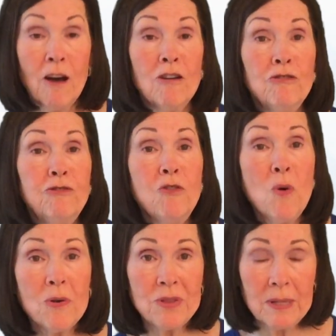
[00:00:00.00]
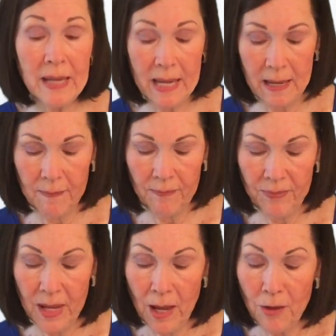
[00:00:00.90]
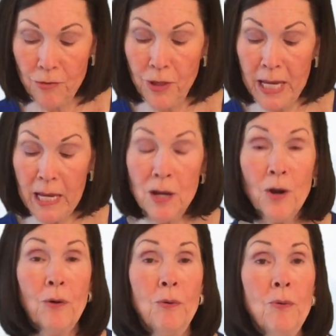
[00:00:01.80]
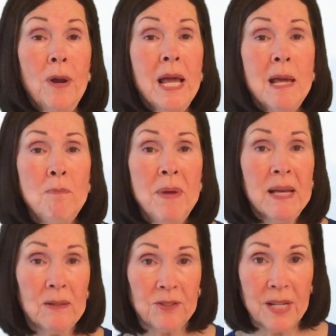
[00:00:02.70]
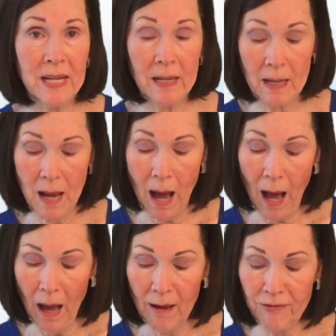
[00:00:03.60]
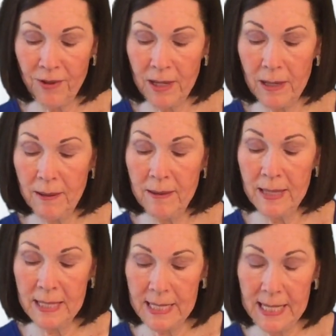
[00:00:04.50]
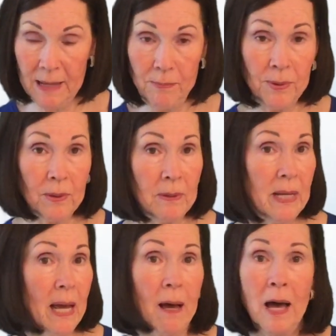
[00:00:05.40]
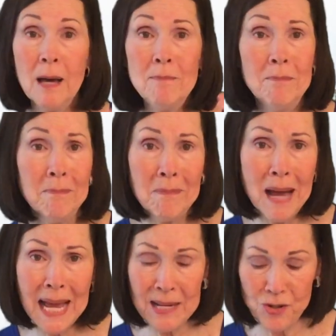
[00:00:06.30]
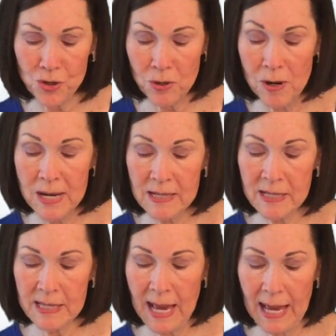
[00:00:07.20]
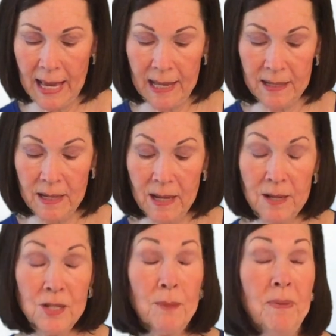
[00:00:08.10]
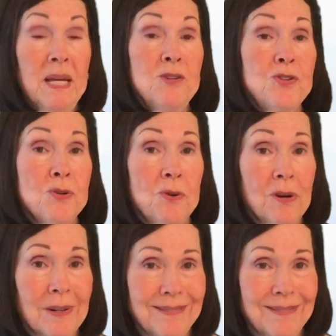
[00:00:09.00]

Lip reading: Fourthly, the rebuilding of the temple, a major sign to be sure.